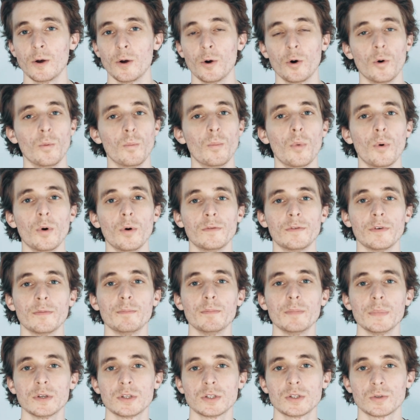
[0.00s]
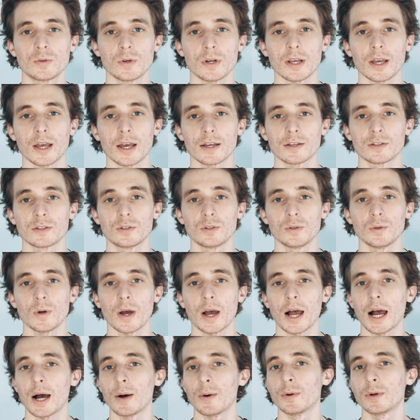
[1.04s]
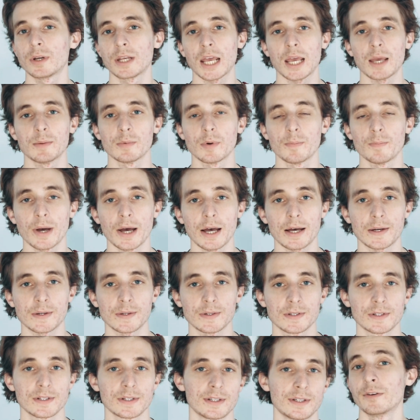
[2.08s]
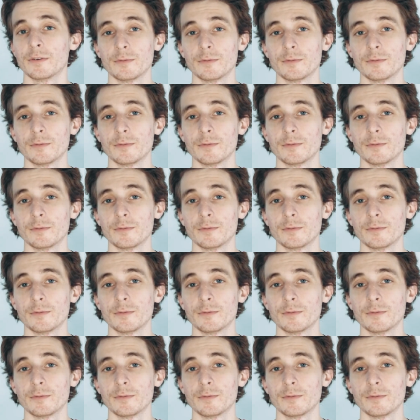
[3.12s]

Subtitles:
or more of a mystery as to how it came about.